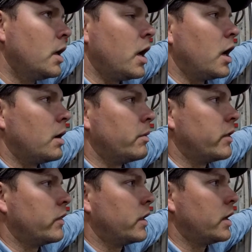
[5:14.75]

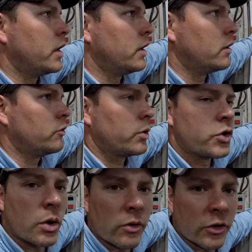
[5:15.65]
and then switched
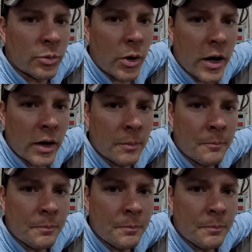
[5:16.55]
over to spraying.